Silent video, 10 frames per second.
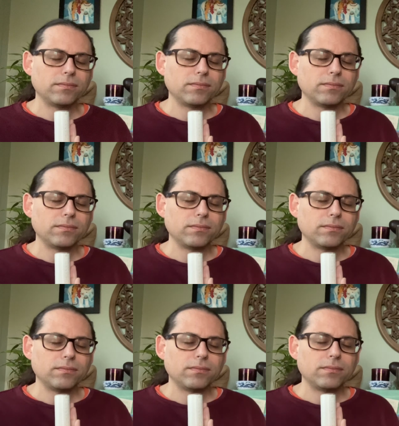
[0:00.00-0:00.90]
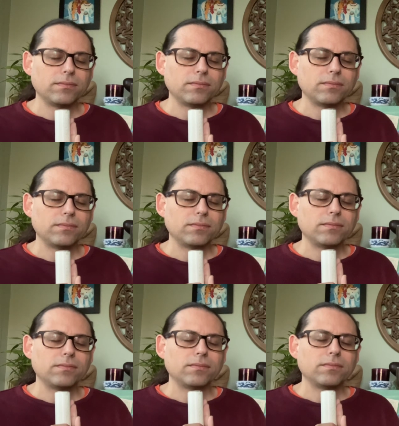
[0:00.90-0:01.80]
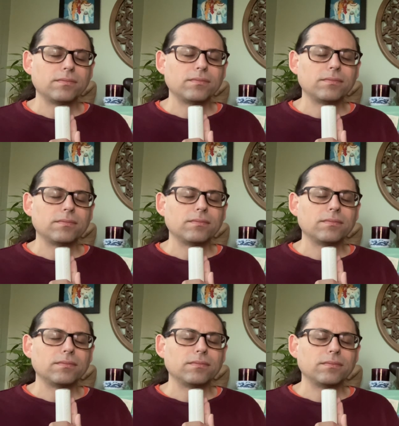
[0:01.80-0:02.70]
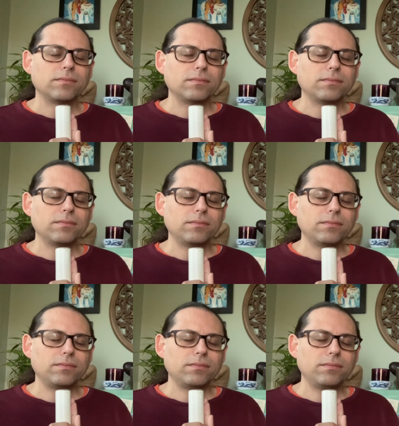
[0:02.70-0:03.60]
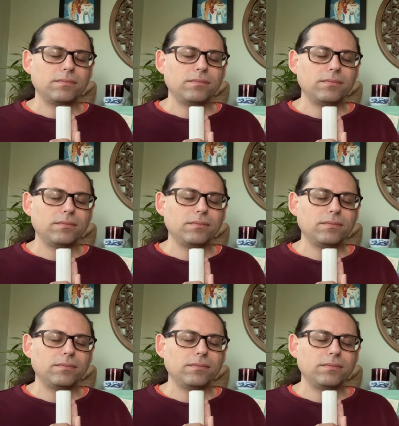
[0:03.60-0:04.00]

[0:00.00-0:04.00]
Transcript: (no one is talking)